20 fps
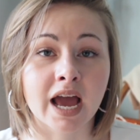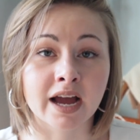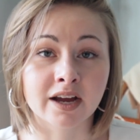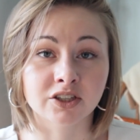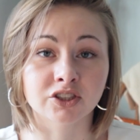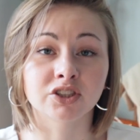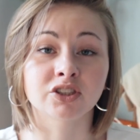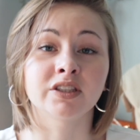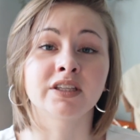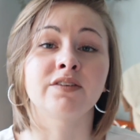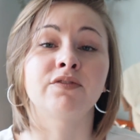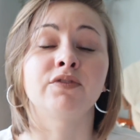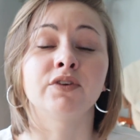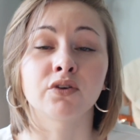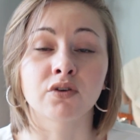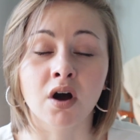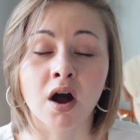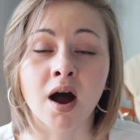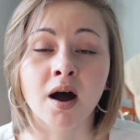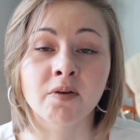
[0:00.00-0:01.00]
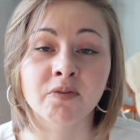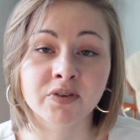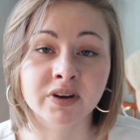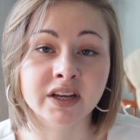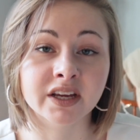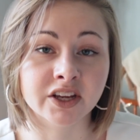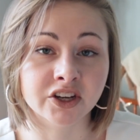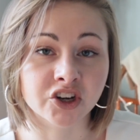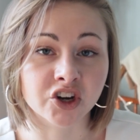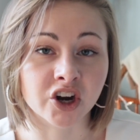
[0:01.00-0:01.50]
actually feel
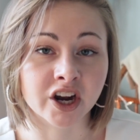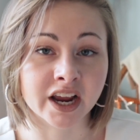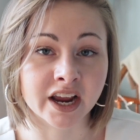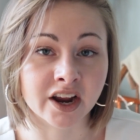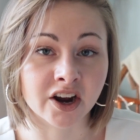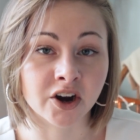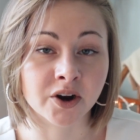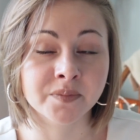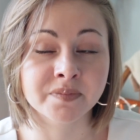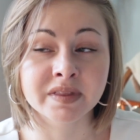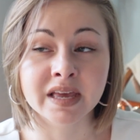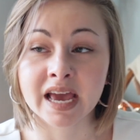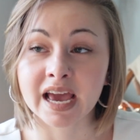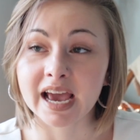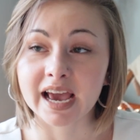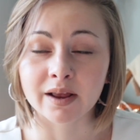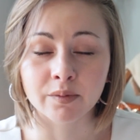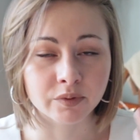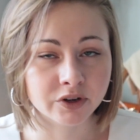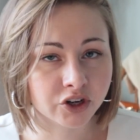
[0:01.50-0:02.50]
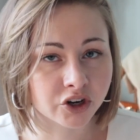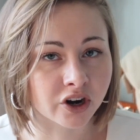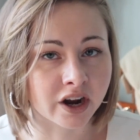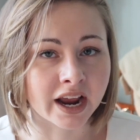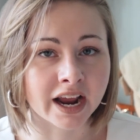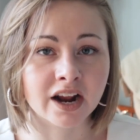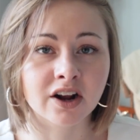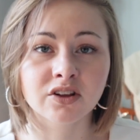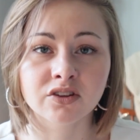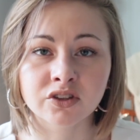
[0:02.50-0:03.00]
confident in your hair. And when your
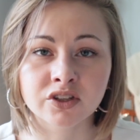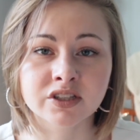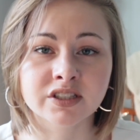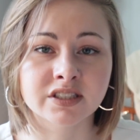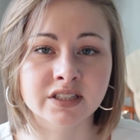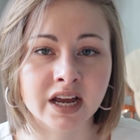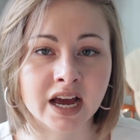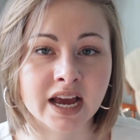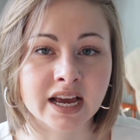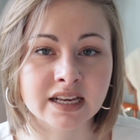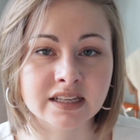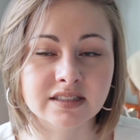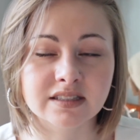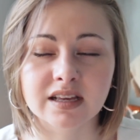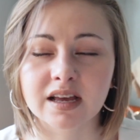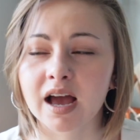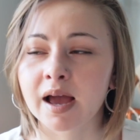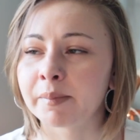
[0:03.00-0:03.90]
hair looks nice,